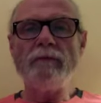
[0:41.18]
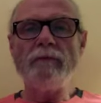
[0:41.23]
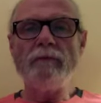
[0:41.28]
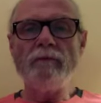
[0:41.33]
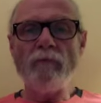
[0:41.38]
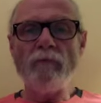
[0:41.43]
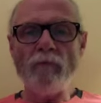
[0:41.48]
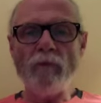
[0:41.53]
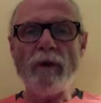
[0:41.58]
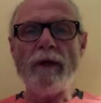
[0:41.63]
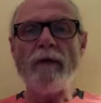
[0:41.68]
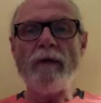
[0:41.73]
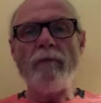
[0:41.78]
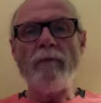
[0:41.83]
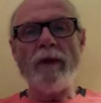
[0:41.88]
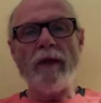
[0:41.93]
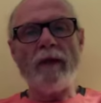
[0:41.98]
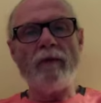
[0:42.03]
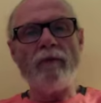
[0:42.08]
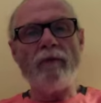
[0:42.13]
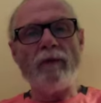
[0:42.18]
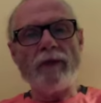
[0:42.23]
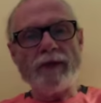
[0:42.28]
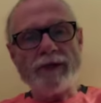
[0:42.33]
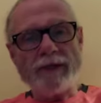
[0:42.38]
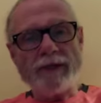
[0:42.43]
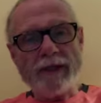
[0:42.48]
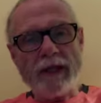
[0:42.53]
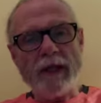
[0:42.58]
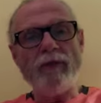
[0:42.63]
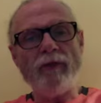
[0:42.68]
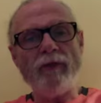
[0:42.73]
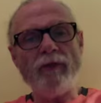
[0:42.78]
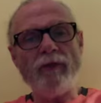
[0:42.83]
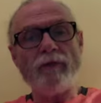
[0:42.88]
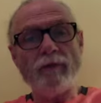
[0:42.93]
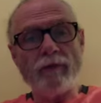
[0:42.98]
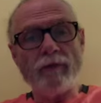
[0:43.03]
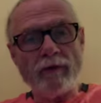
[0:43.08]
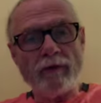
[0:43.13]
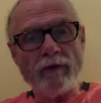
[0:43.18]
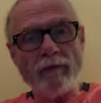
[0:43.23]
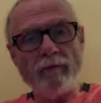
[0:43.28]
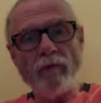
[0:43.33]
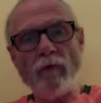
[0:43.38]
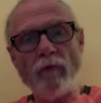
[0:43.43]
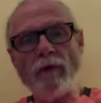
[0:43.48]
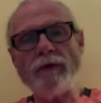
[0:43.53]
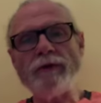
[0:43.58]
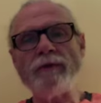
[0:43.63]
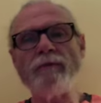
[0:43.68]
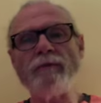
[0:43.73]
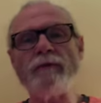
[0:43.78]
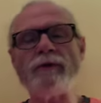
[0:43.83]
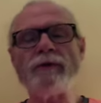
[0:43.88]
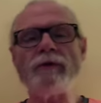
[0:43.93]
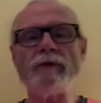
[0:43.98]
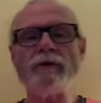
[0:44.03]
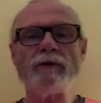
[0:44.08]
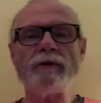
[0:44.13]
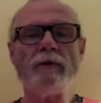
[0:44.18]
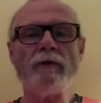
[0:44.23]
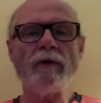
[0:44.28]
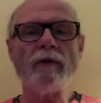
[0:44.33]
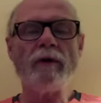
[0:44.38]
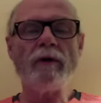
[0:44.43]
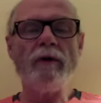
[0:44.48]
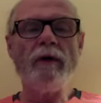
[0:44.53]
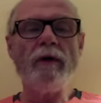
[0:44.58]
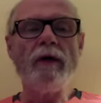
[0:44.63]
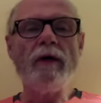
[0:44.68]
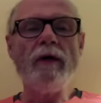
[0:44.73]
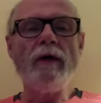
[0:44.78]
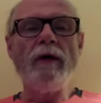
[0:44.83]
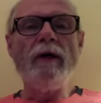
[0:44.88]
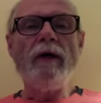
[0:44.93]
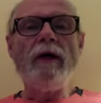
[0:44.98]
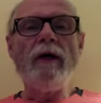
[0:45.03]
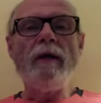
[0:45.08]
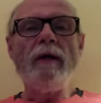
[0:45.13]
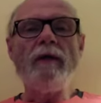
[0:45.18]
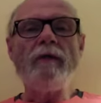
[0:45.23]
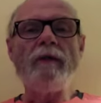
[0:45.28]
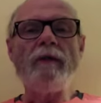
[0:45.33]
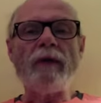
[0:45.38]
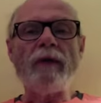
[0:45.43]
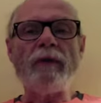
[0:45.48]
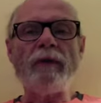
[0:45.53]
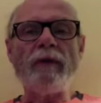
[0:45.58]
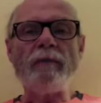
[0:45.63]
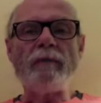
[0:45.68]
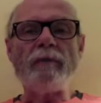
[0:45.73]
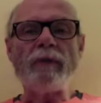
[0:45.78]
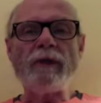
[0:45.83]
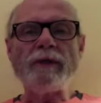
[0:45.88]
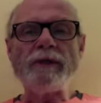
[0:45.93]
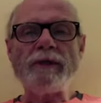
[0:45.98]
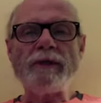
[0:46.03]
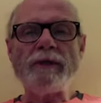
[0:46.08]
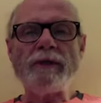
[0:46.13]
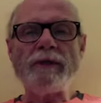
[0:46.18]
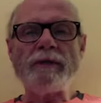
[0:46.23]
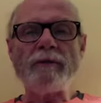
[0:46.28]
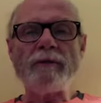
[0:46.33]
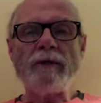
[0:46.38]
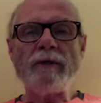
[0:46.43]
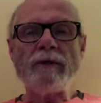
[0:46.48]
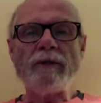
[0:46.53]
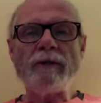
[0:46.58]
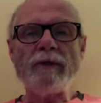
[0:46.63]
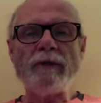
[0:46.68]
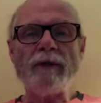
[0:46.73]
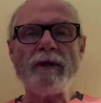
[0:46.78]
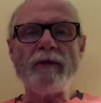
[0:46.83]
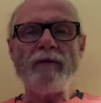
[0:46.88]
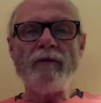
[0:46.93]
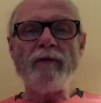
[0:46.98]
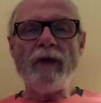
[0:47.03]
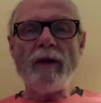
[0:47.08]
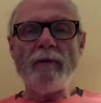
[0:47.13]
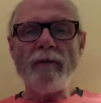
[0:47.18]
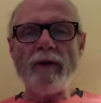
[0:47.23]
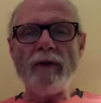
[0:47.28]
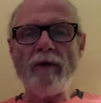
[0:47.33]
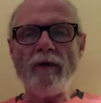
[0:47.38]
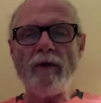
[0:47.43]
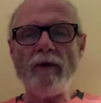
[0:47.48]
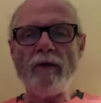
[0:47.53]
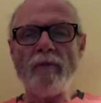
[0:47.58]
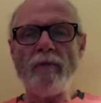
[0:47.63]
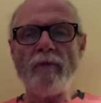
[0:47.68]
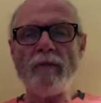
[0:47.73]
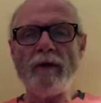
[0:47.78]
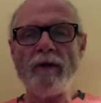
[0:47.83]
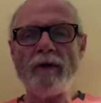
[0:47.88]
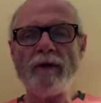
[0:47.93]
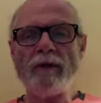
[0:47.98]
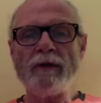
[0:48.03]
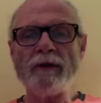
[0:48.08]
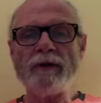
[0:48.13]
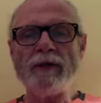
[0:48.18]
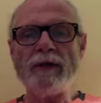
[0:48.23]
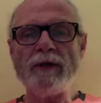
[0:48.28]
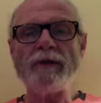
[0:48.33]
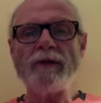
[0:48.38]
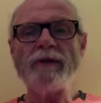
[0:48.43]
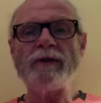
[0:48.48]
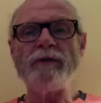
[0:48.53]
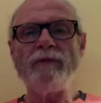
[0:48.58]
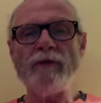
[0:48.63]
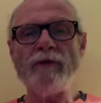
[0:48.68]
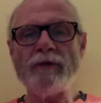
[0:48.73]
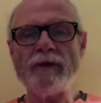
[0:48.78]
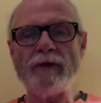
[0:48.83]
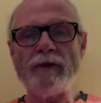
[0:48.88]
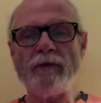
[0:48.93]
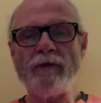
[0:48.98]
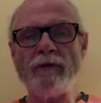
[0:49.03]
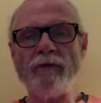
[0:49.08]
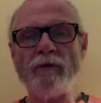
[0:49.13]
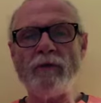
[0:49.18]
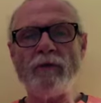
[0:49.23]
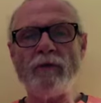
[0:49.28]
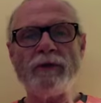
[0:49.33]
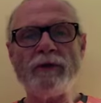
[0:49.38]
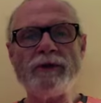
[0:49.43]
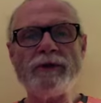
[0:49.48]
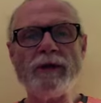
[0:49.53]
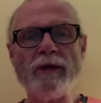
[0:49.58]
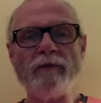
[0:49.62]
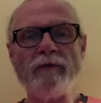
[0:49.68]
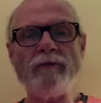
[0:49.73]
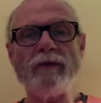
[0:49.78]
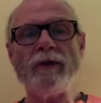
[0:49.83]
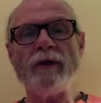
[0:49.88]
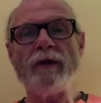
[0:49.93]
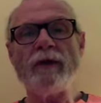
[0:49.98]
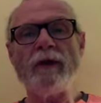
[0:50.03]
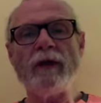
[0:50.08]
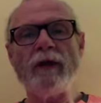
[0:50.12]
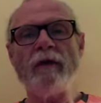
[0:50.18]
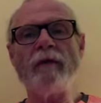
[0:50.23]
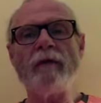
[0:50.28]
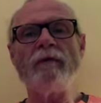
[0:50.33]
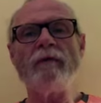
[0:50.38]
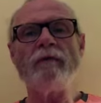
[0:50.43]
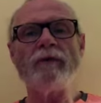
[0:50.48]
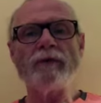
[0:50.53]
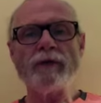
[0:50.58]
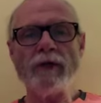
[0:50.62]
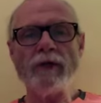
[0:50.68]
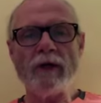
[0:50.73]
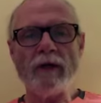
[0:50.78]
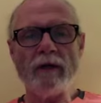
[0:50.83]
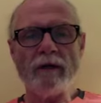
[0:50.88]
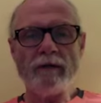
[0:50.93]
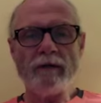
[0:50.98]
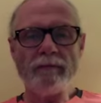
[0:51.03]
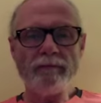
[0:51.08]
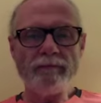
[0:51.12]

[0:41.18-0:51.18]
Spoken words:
we being the state through the voice of the social worker, that the present situation in the family home is insufficient for the safety and care of the child.